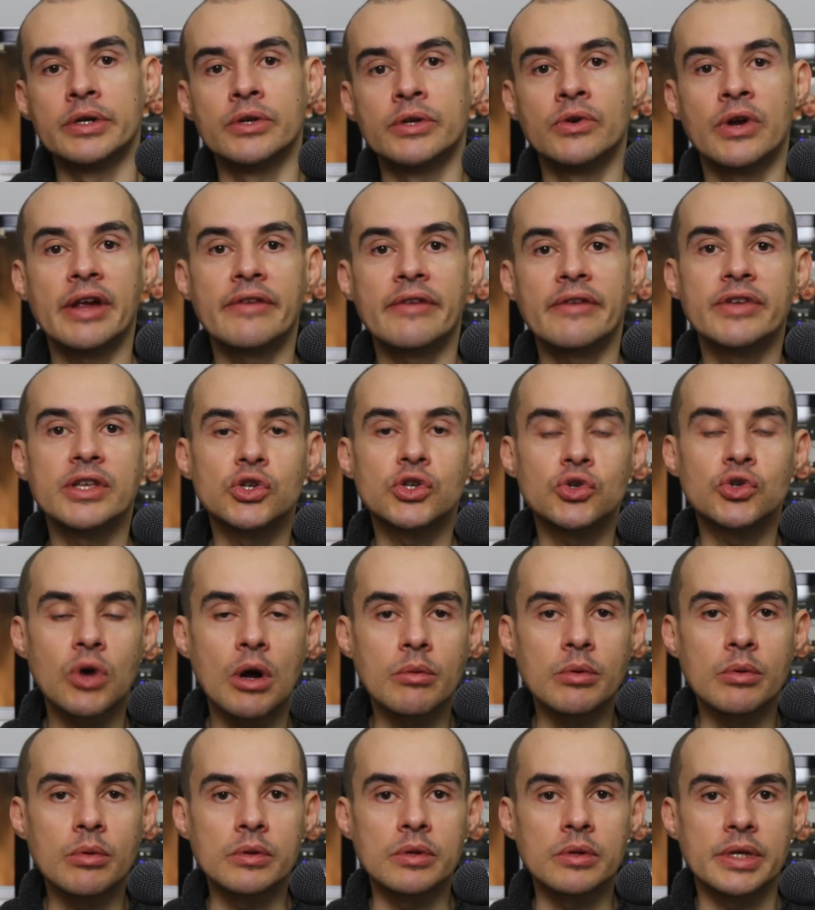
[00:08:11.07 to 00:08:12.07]
you're having
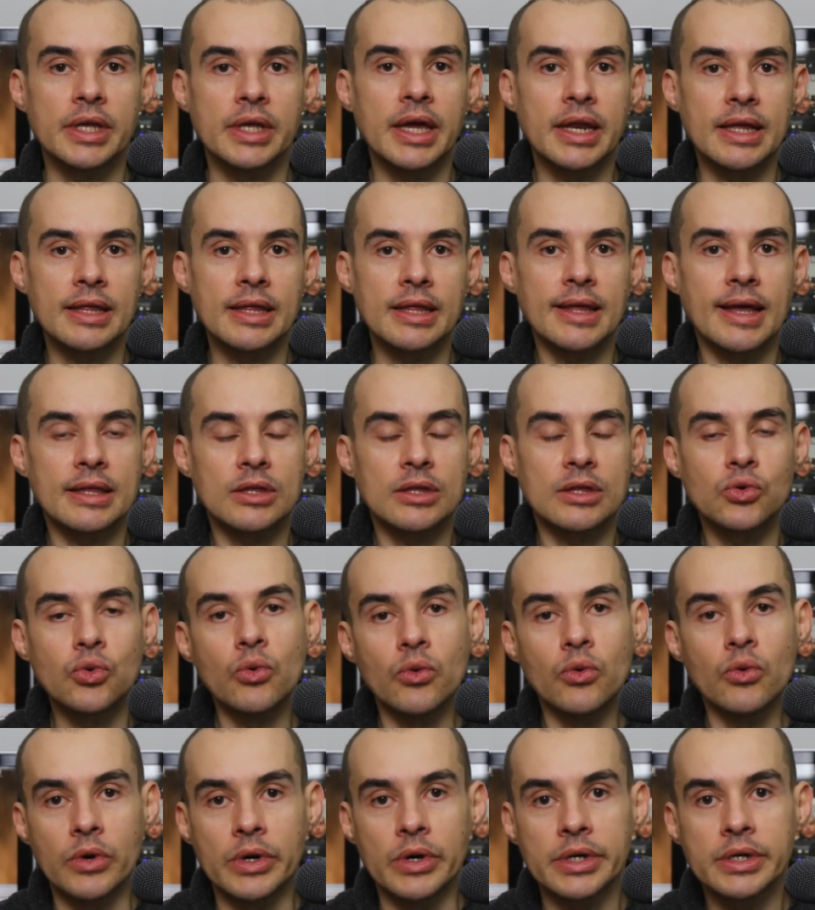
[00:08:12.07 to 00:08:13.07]
trouble getting that to
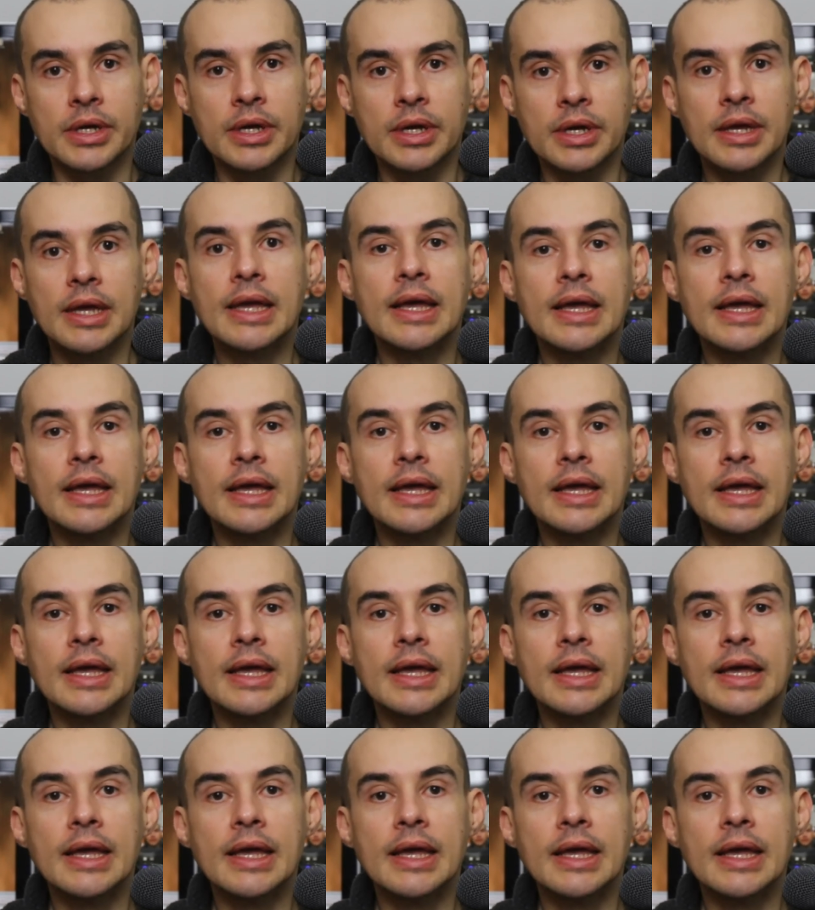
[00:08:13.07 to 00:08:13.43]
work,